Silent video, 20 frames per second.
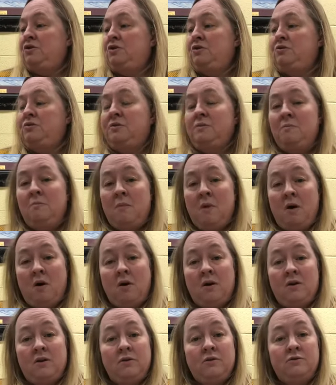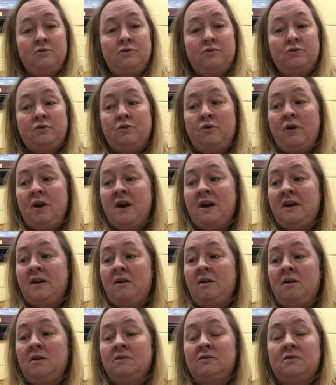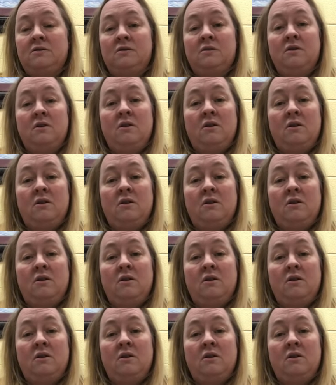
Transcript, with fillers: using markers or crayons